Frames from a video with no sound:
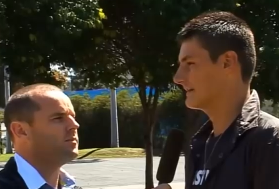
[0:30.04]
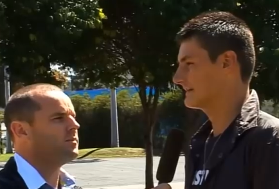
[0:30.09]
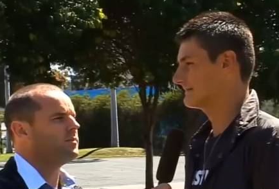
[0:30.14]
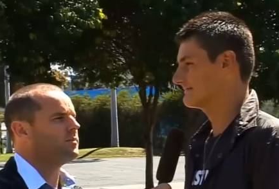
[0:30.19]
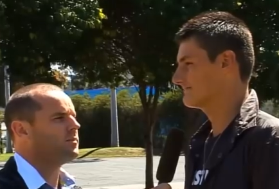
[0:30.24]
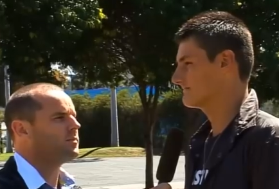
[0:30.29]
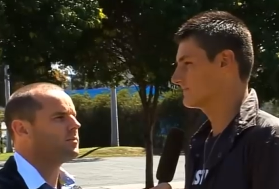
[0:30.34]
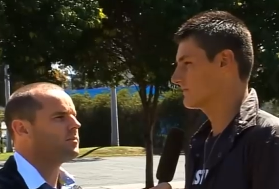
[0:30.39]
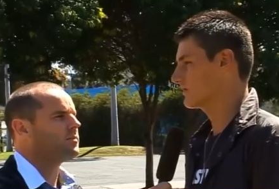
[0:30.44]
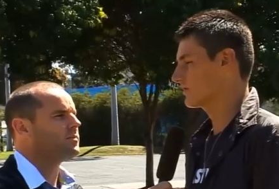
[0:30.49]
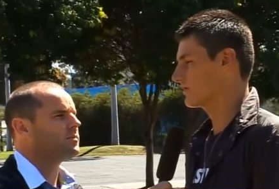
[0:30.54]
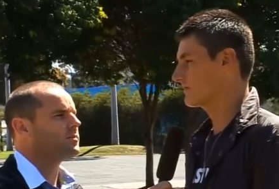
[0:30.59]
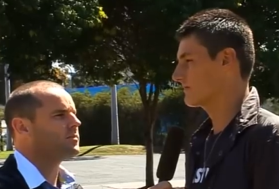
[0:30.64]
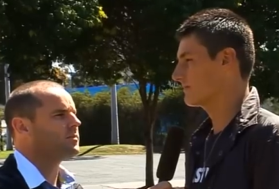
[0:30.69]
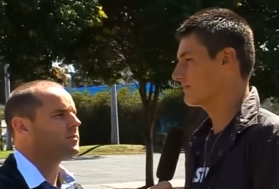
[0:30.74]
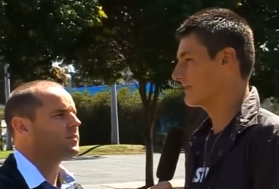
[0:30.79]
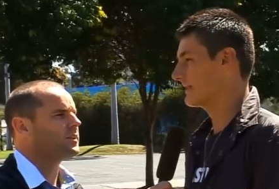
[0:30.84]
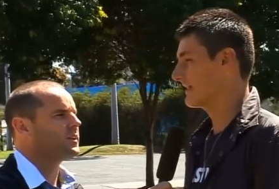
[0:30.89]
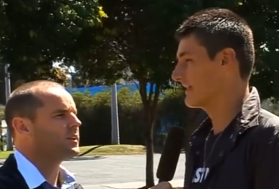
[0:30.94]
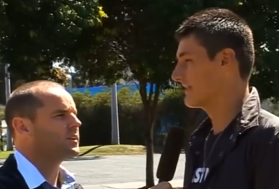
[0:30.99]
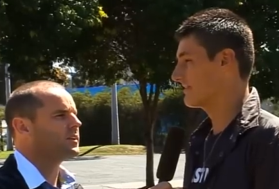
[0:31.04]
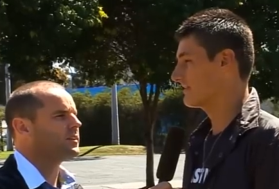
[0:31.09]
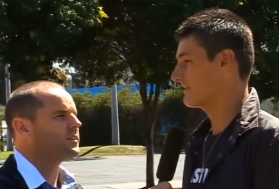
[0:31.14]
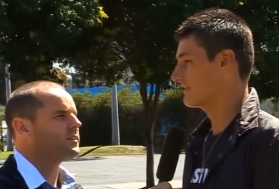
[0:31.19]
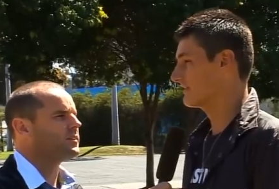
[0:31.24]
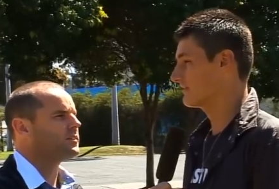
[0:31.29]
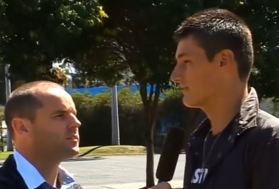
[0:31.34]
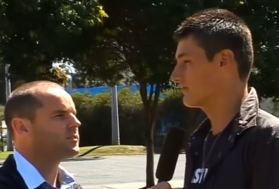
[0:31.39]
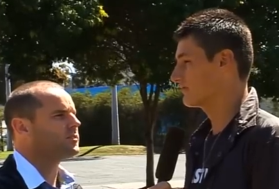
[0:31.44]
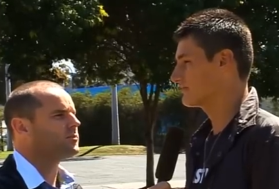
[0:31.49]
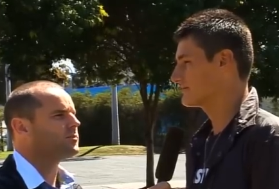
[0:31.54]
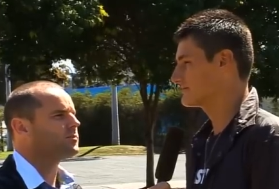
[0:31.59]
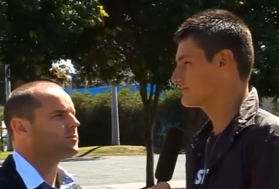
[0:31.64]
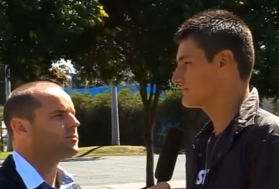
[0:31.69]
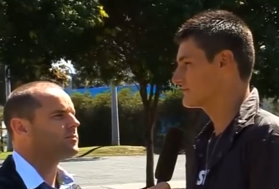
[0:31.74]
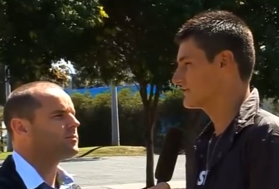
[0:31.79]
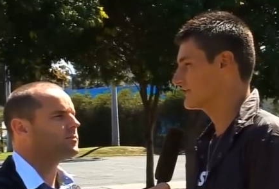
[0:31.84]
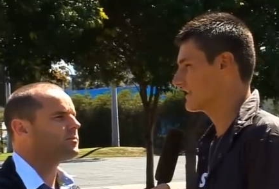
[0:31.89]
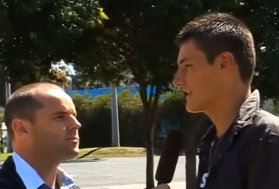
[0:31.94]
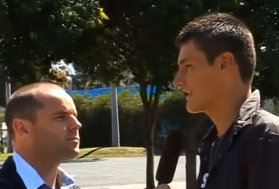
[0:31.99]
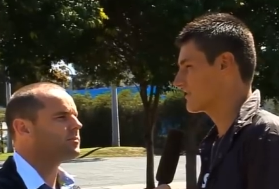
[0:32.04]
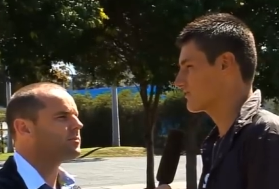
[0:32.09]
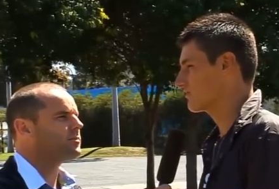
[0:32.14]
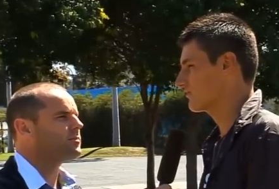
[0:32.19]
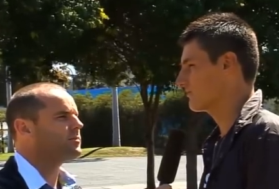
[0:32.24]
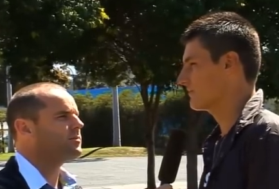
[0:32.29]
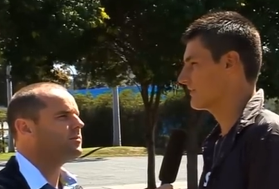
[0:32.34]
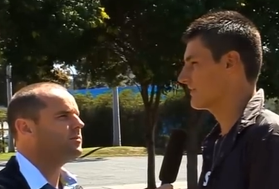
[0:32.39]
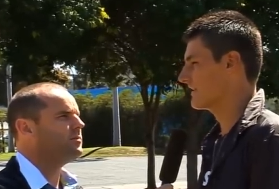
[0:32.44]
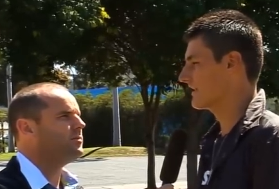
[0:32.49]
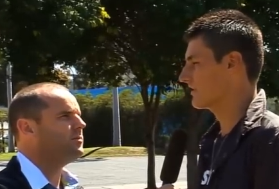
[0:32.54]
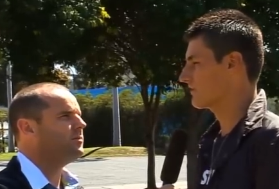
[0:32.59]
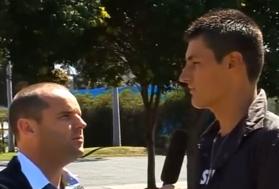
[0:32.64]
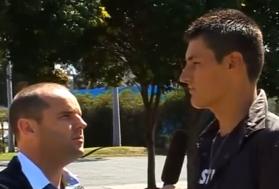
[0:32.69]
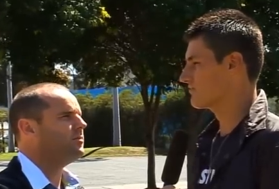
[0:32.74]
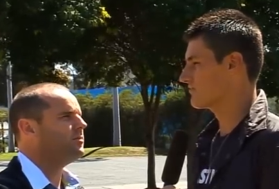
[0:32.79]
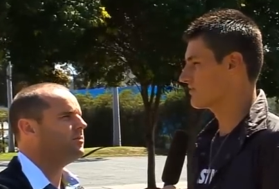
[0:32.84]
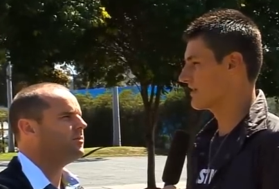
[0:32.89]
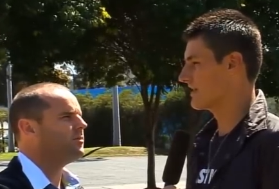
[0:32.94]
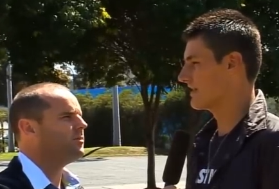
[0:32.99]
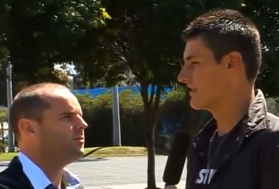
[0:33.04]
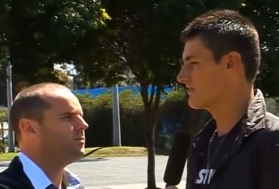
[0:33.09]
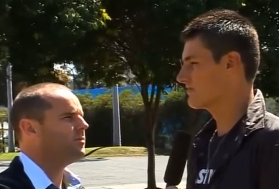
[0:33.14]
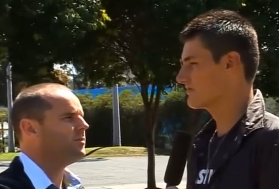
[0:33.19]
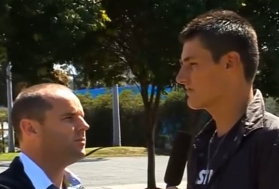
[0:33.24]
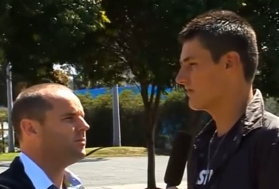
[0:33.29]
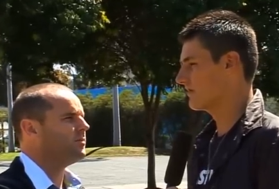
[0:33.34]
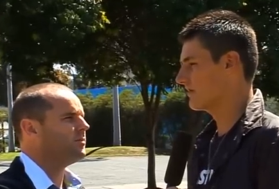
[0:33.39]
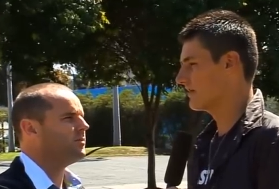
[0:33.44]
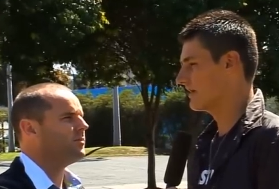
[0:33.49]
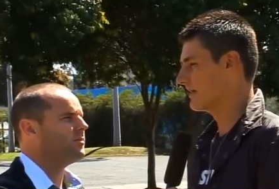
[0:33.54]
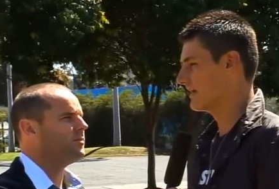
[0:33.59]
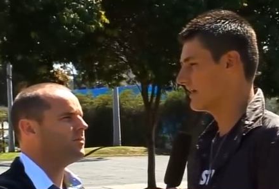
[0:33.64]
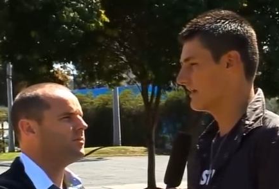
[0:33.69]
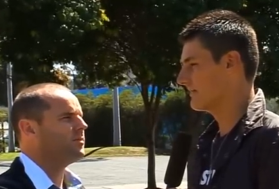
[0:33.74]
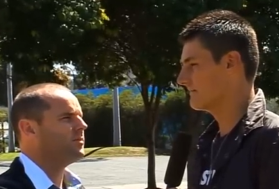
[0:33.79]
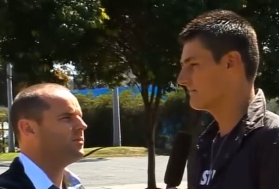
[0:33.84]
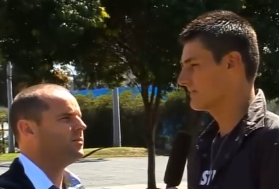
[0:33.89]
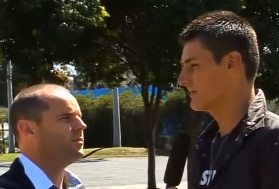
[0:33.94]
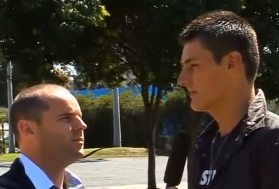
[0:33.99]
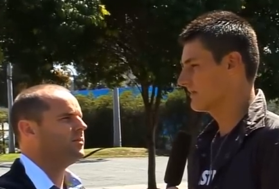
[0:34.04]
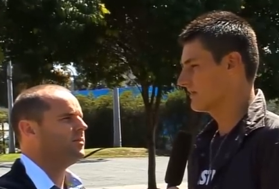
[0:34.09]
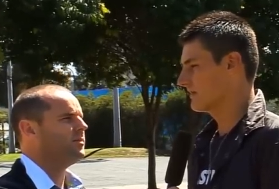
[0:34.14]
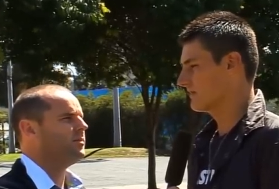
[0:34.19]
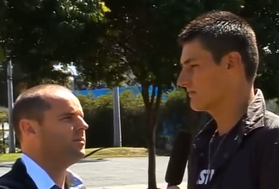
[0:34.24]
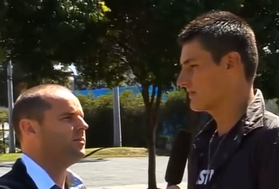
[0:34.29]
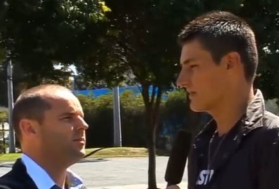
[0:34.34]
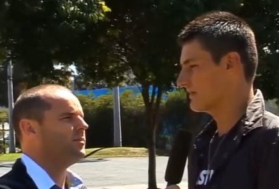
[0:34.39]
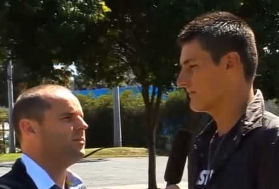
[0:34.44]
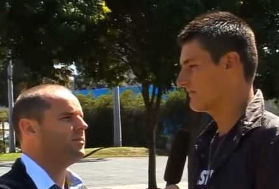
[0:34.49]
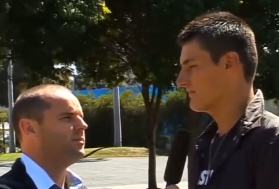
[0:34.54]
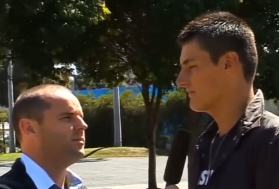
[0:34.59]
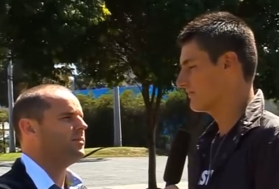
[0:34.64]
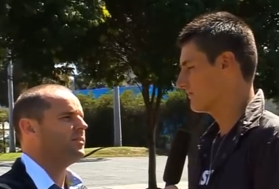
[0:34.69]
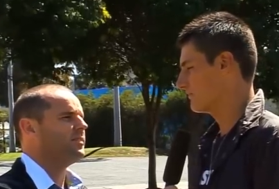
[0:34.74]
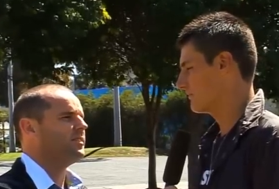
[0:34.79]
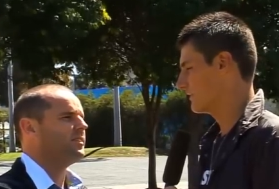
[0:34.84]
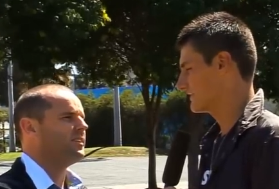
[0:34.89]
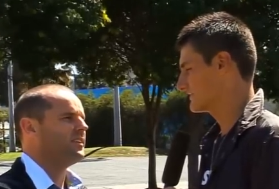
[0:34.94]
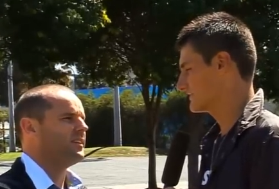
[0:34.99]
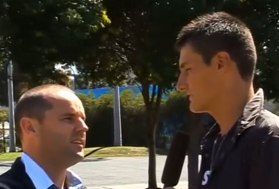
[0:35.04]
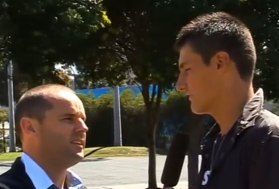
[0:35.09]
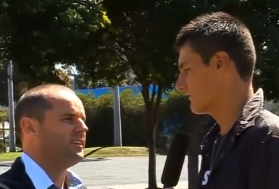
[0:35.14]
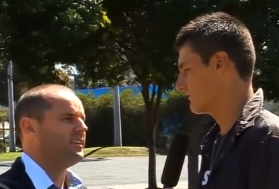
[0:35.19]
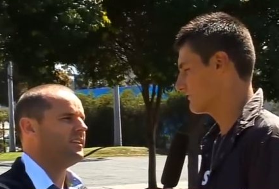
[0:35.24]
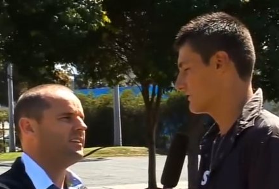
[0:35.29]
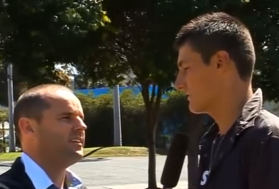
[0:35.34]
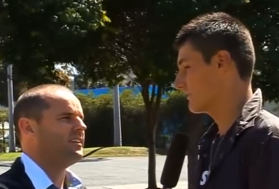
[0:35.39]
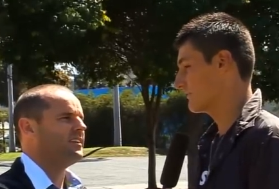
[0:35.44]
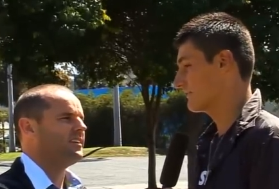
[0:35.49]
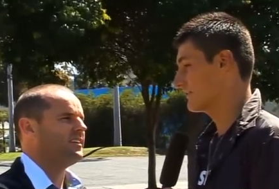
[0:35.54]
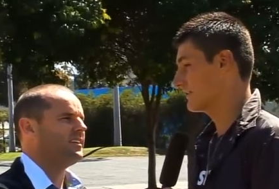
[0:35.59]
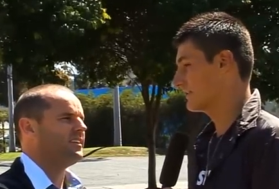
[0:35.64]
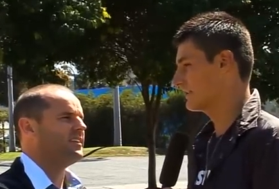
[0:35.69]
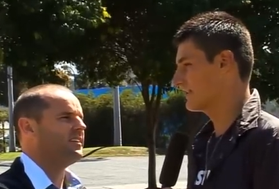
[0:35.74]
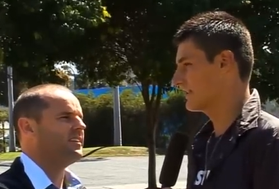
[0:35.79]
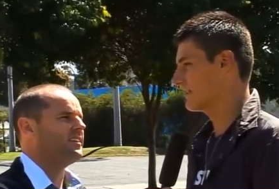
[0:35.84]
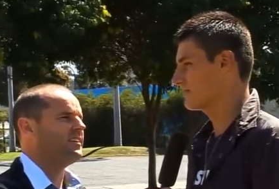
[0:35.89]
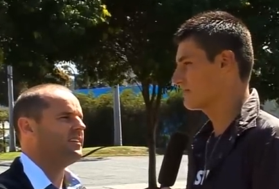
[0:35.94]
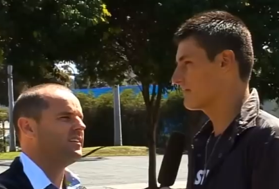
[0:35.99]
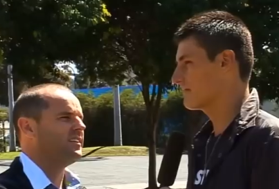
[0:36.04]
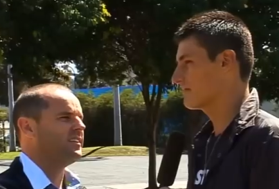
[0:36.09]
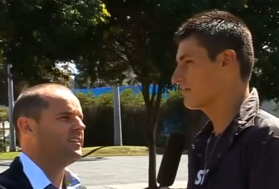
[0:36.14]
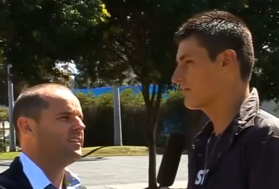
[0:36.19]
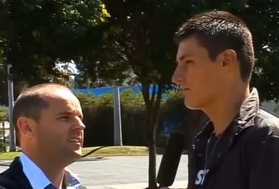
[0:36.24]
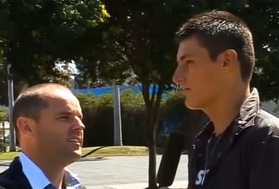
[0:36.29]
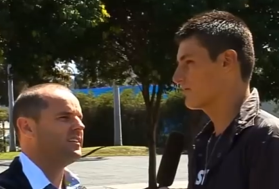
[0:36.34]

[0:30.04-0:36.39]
Speaker 1: I'm not going to be playing anything until Brisbane International, but that could change. I, am uh, going to have a few weeks off that I've had now, maybe a